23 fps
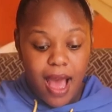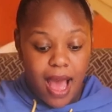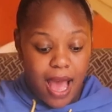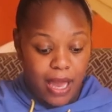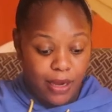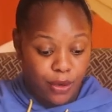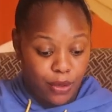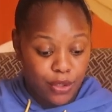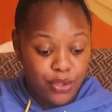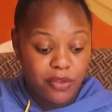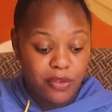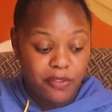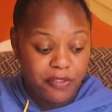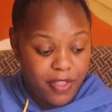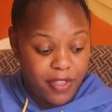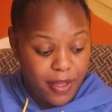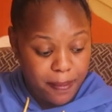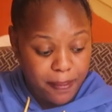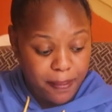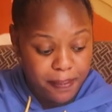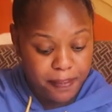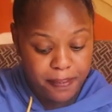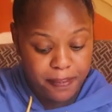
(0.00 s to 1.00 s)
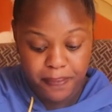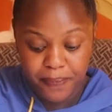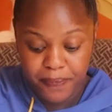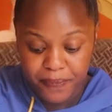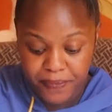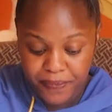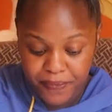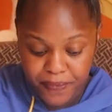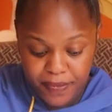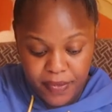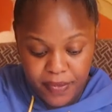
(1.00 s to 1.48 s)
a lot of them,
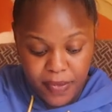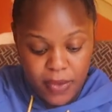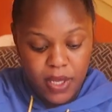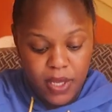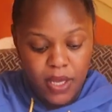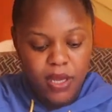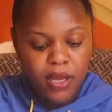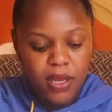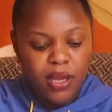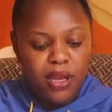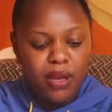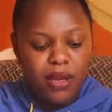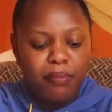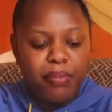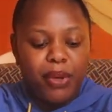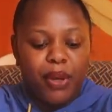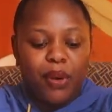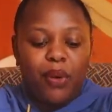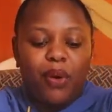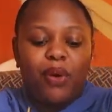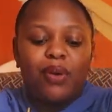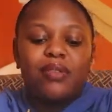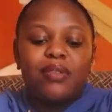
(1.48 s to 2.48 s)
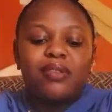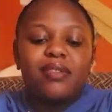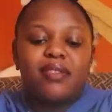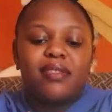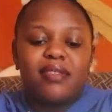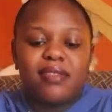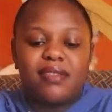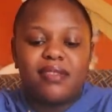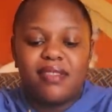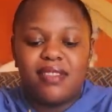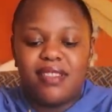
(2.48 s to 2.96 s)

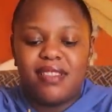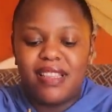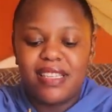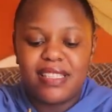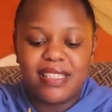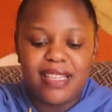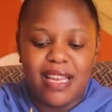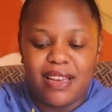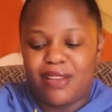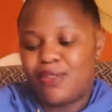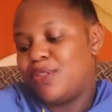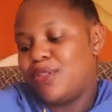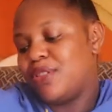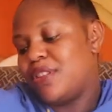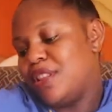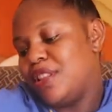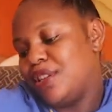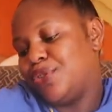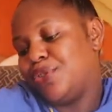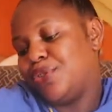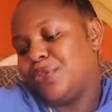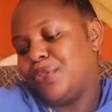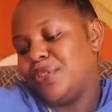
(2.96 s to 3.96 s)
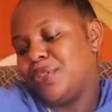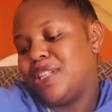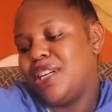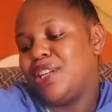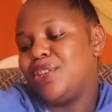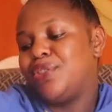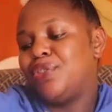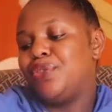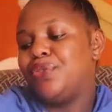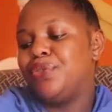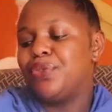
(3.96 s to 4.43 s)
because these are not the shoes
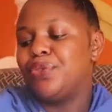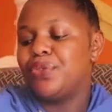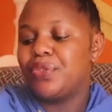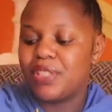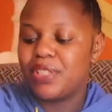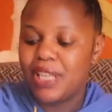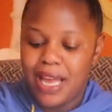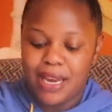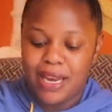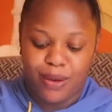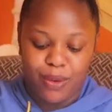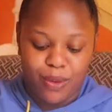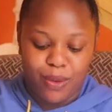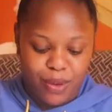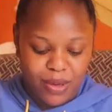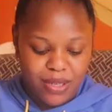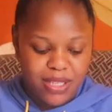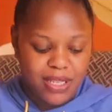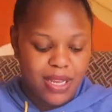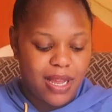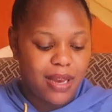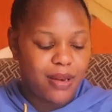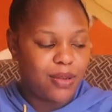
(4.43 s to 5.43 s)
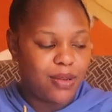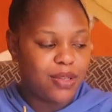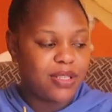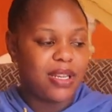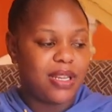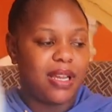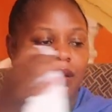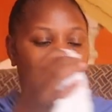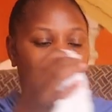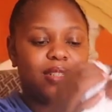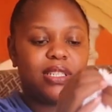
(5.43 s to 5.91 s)
that you use a lot in
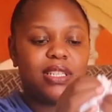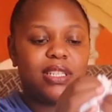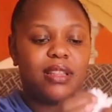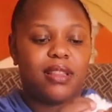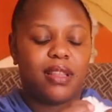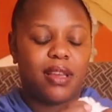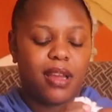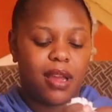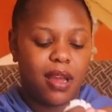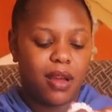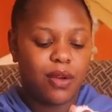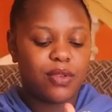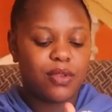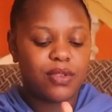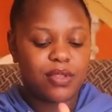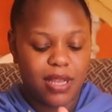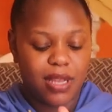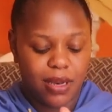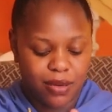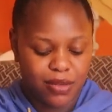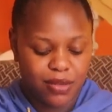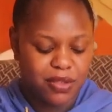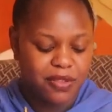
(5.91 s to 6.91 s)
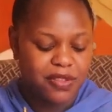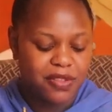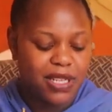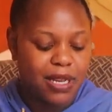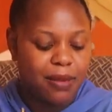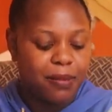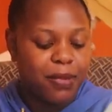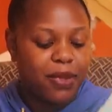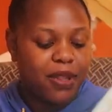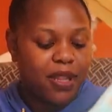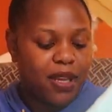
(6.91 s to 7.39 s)
the house, a lot of
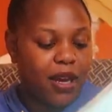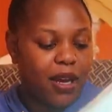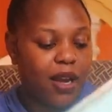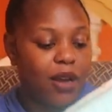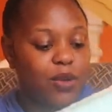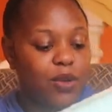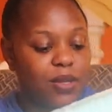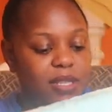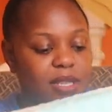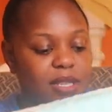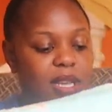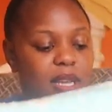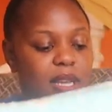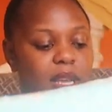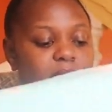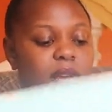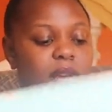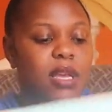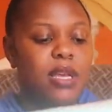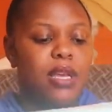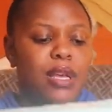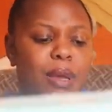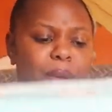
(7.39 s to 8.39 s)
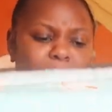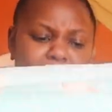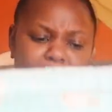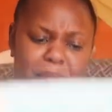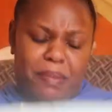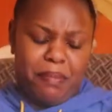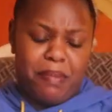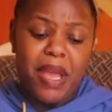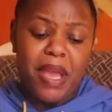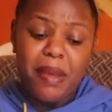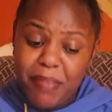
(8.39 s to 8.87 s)
time in the house.
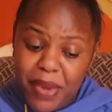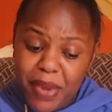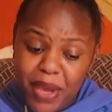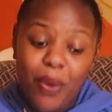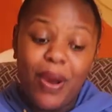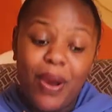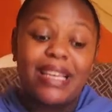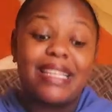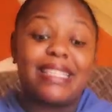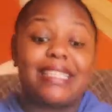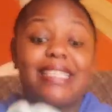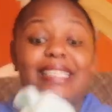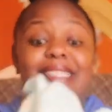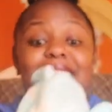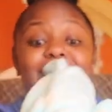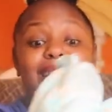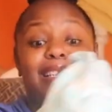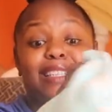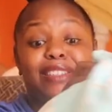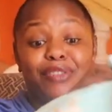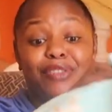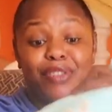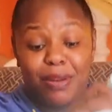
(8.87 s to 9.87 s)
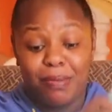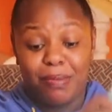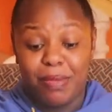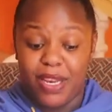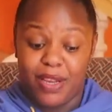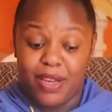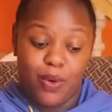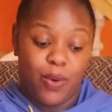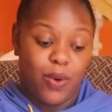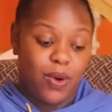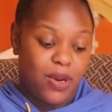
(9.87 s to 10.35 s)
Maybe when it is
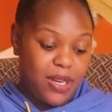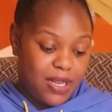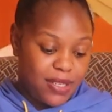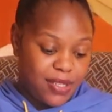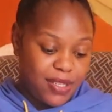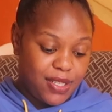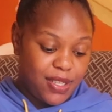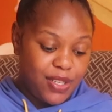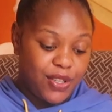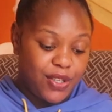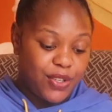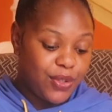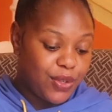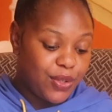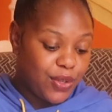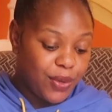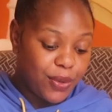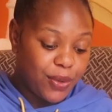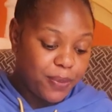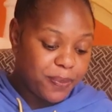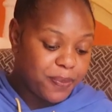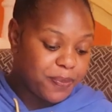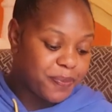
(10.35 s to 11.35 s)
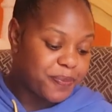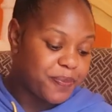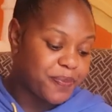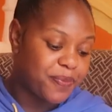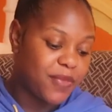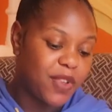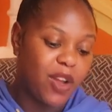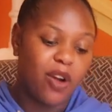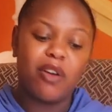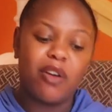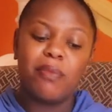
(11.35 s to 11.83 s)
extremely cold, you know,
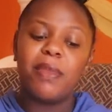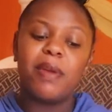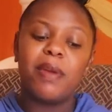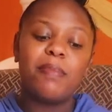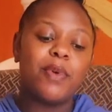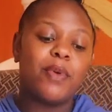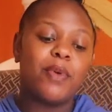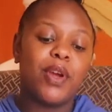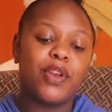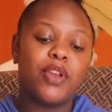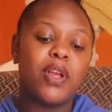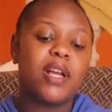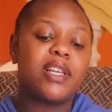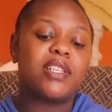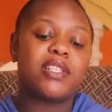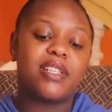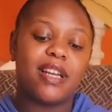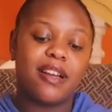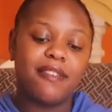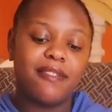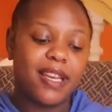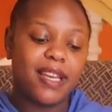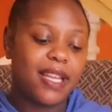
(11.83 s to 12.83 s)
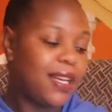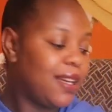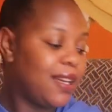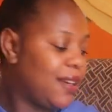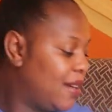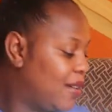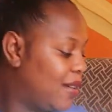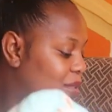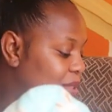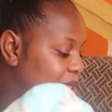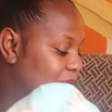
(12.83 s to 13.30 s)
or maybe when you're
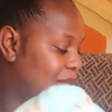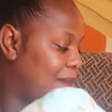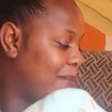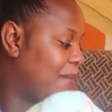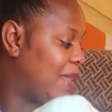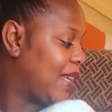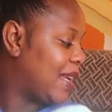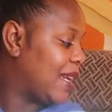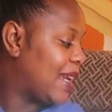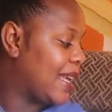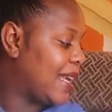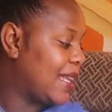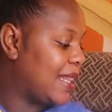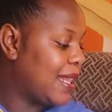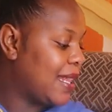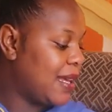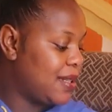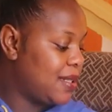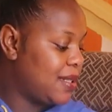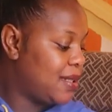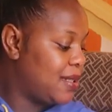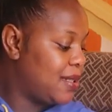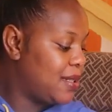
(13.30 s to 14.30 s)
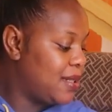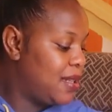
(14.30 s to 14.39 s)
traveling or something like that.